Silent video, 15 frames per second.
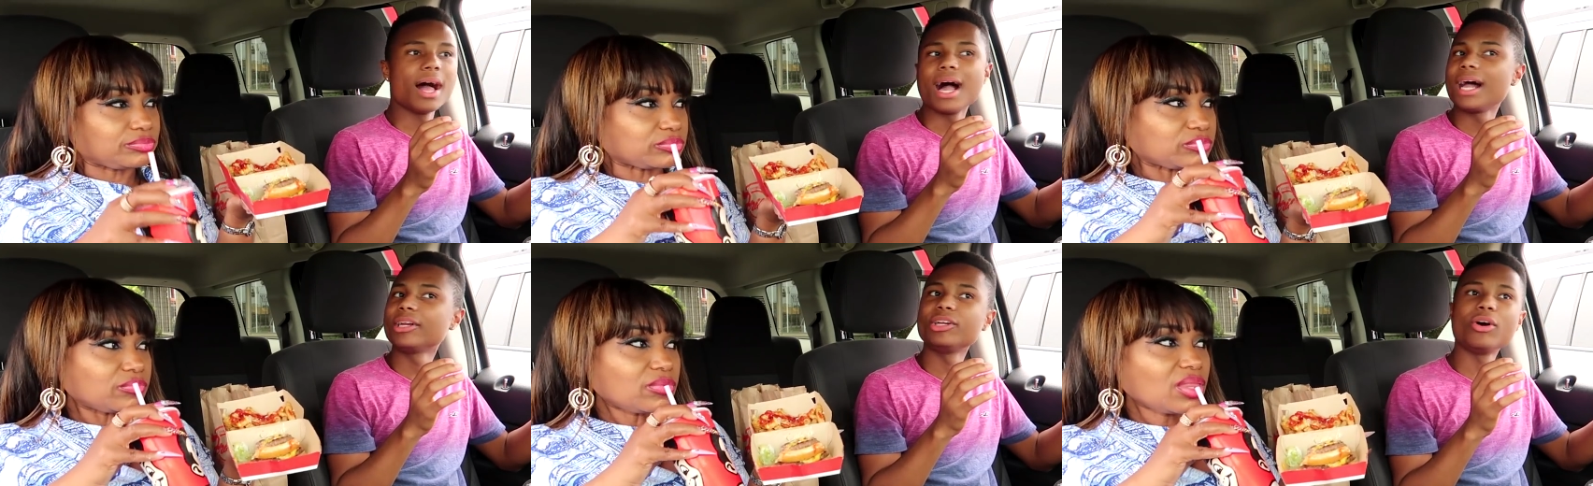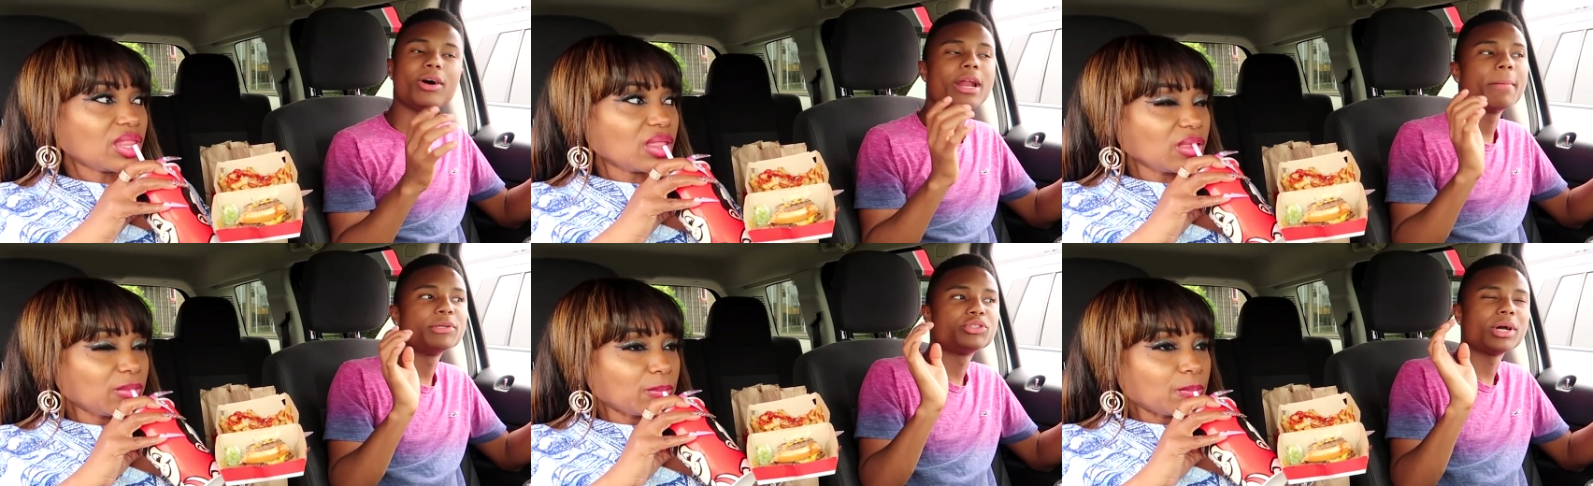Speaker 1: I don't know,
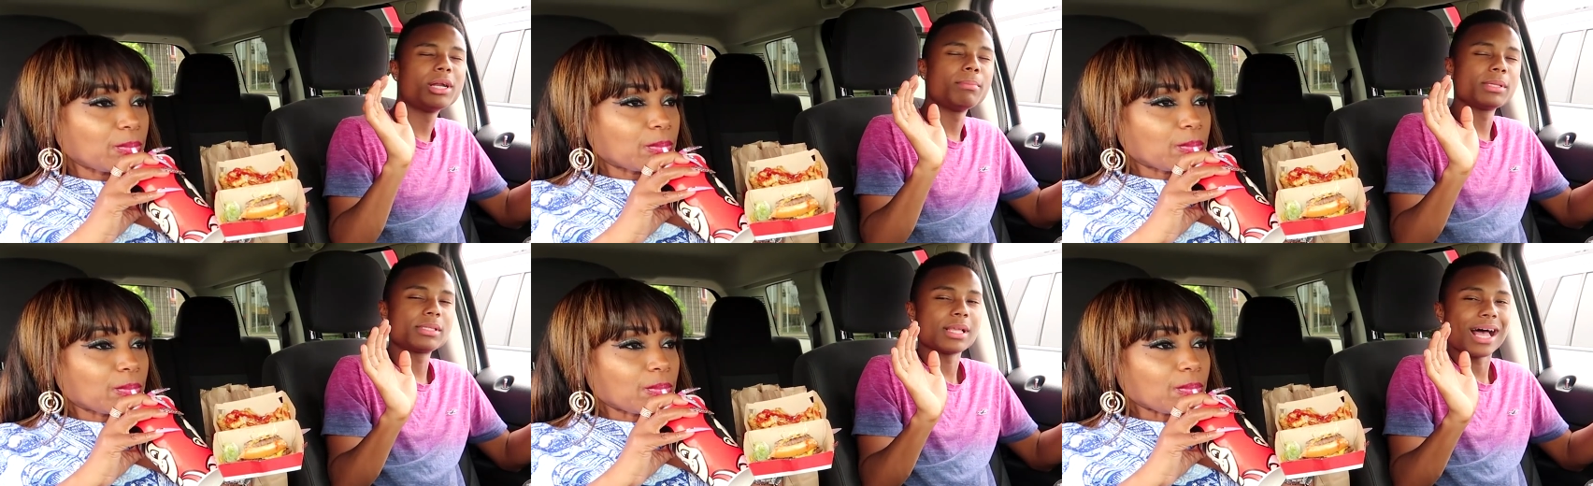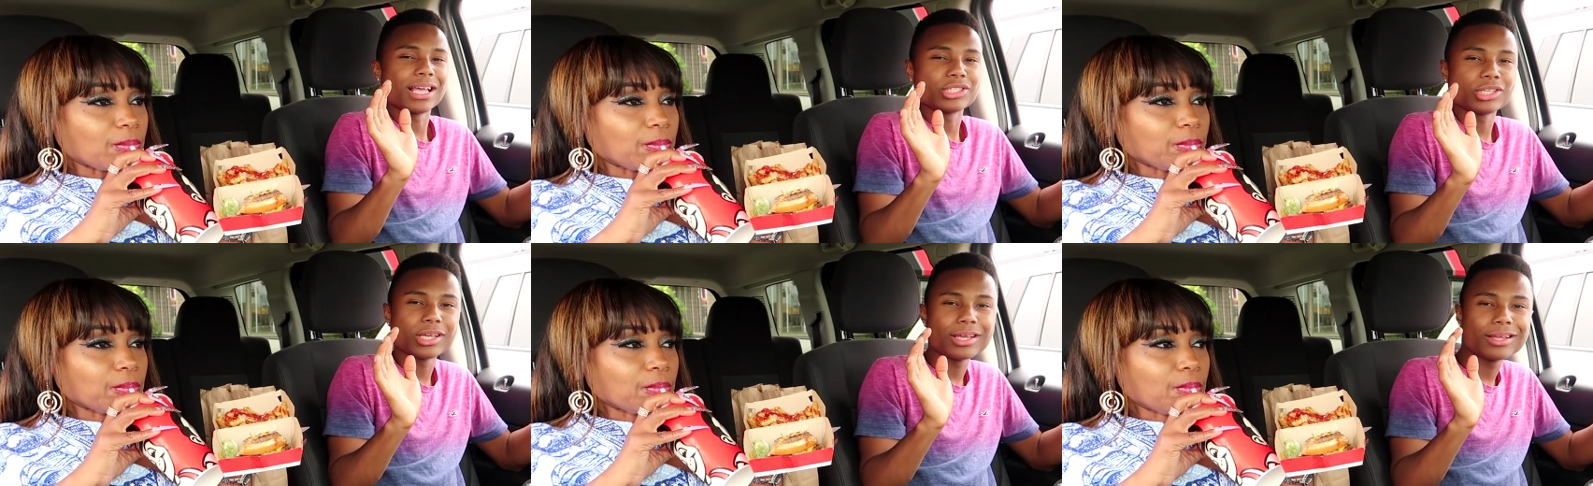and I've been trying to
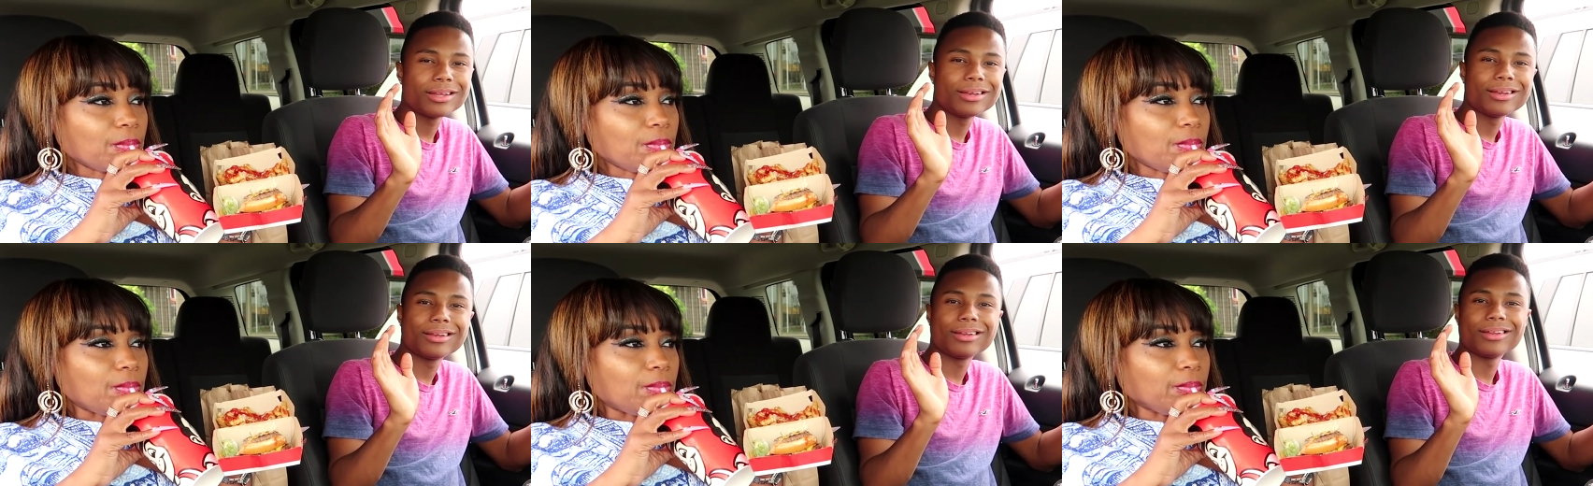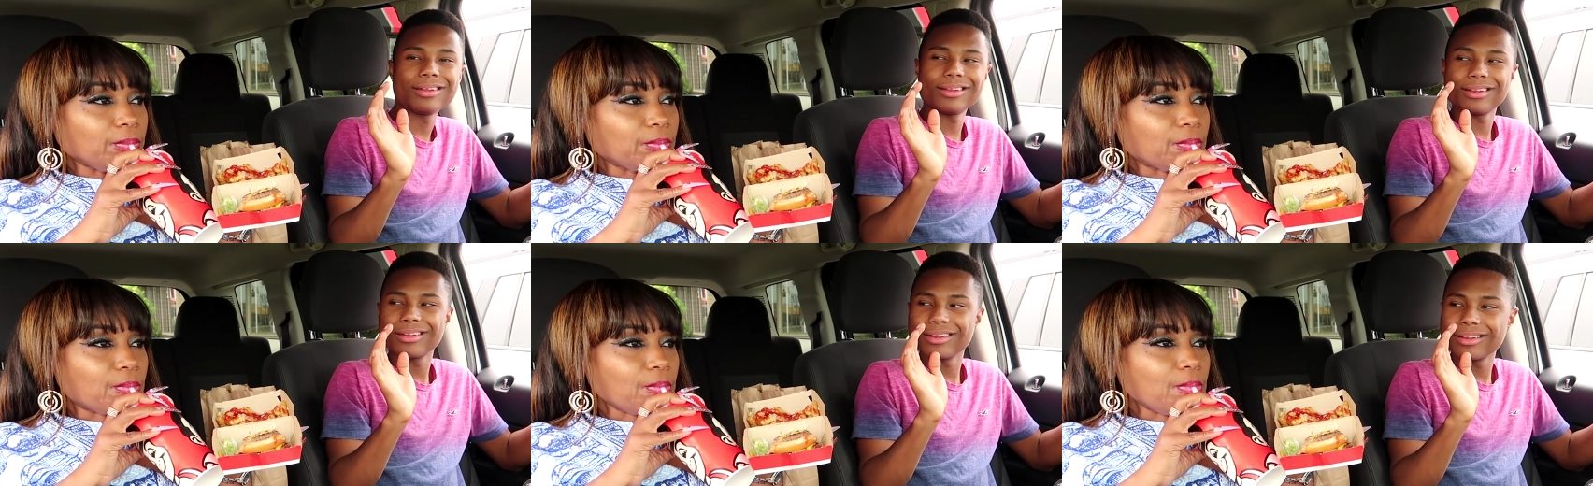massage it,
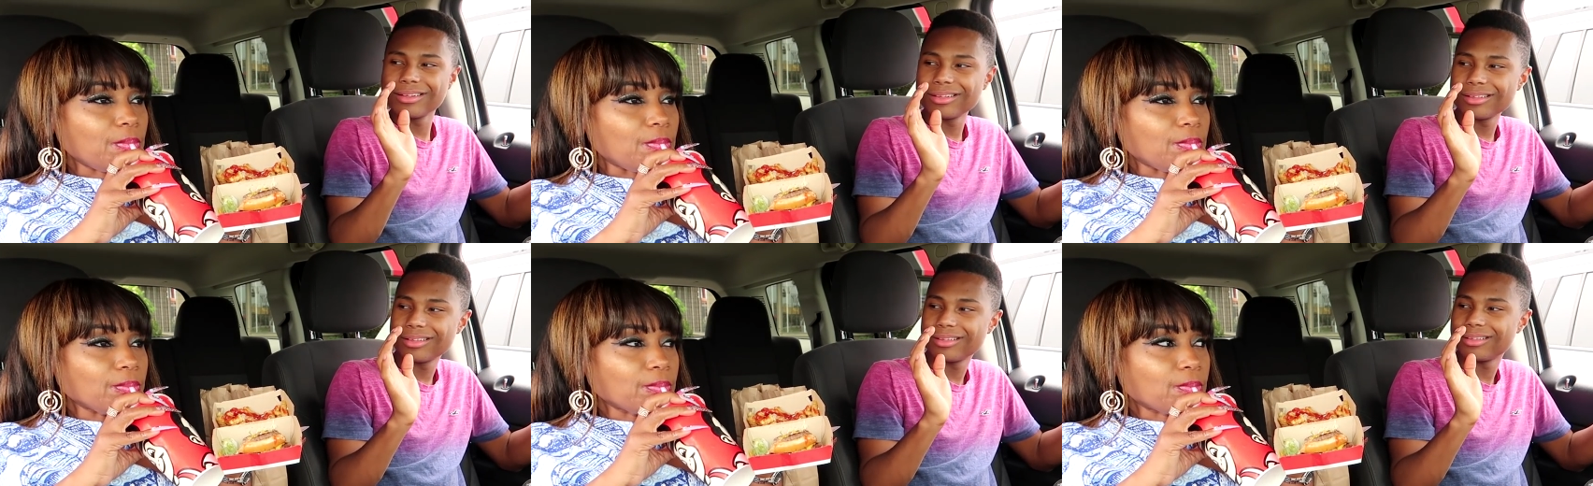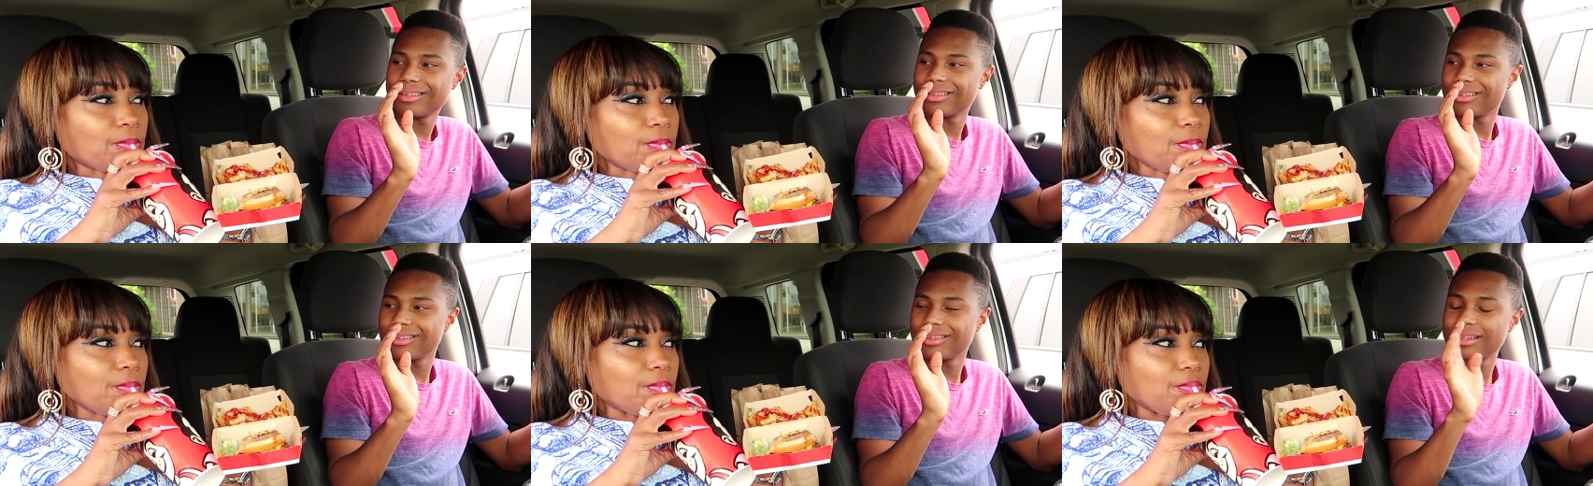
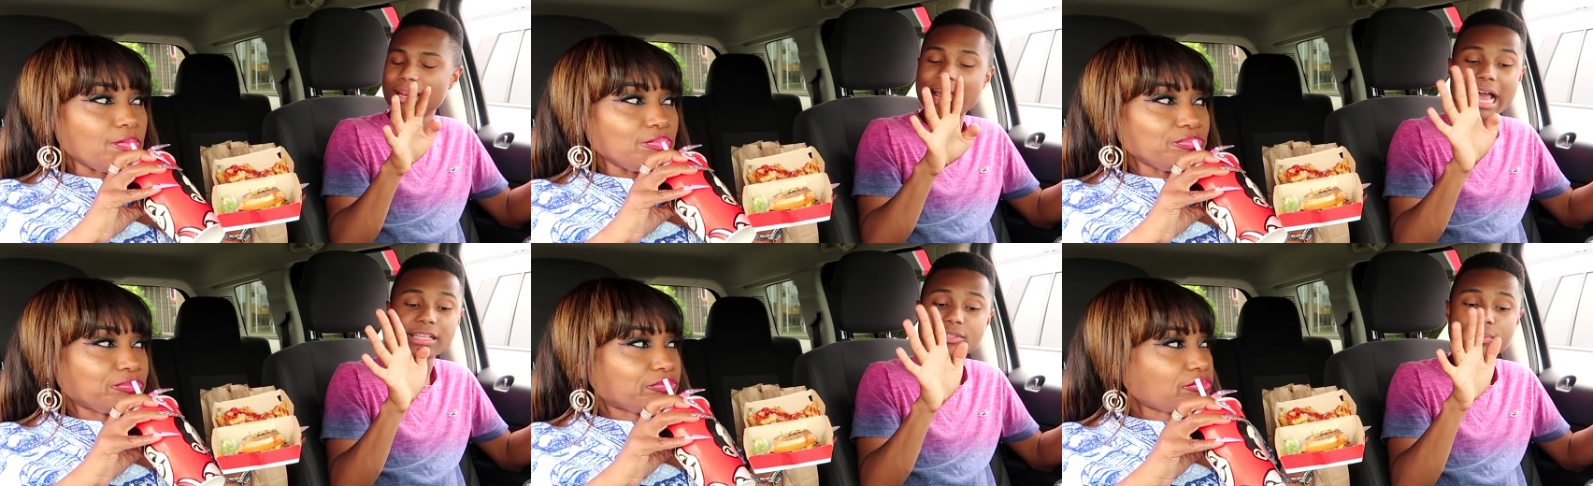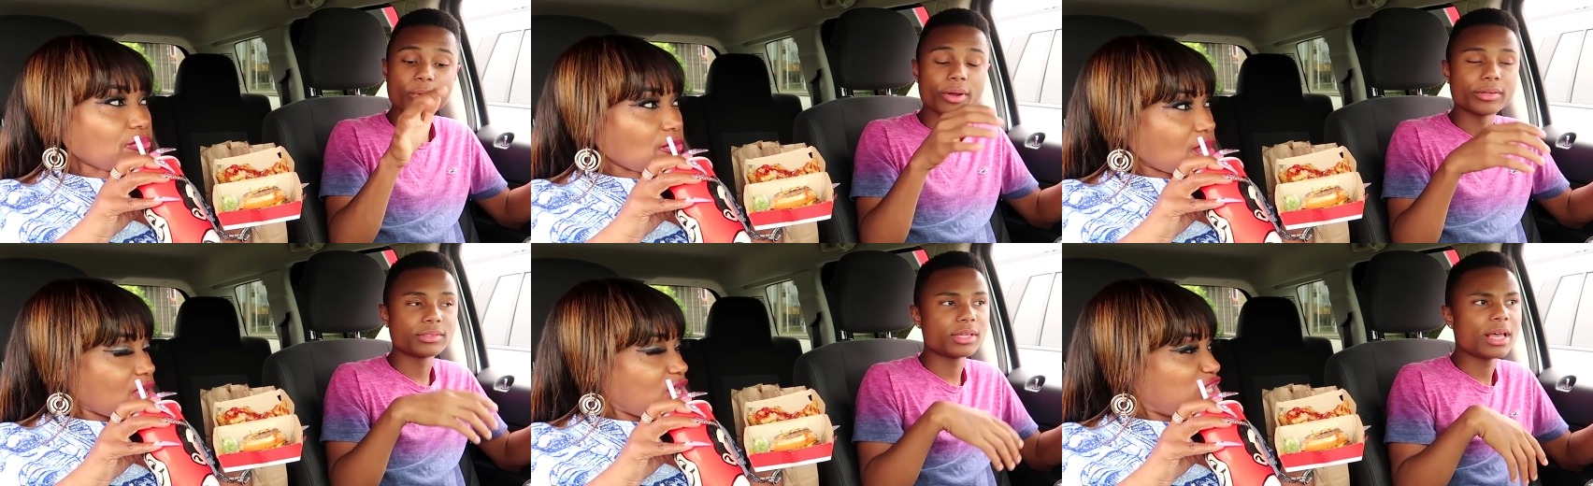and it hasn't
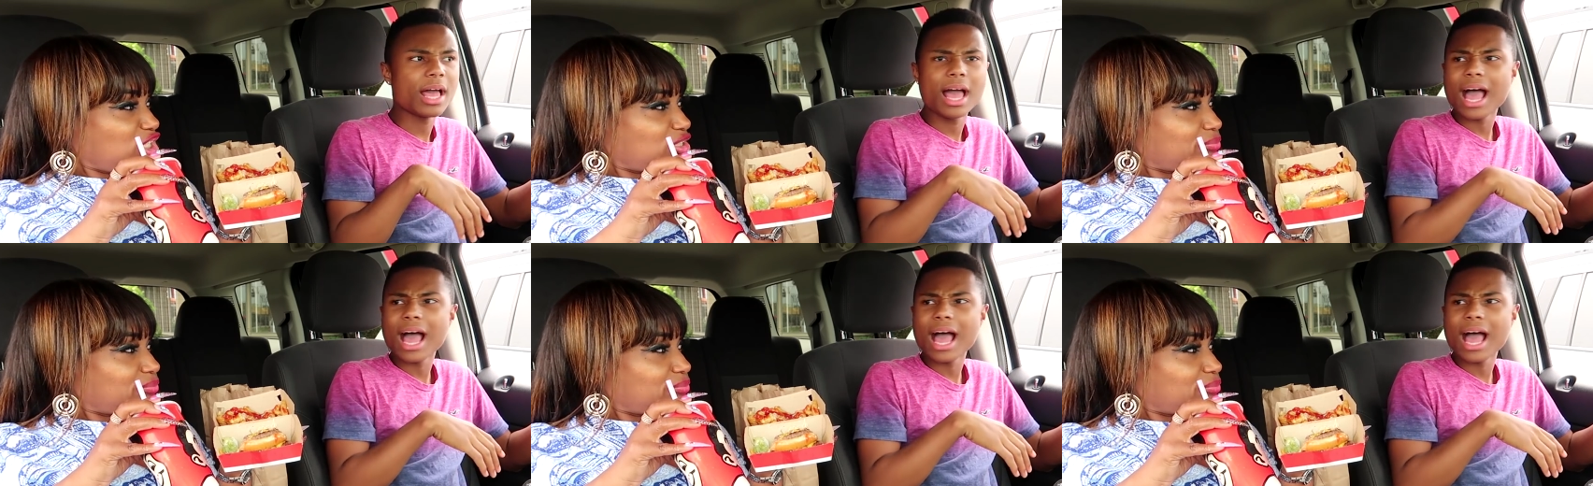worked.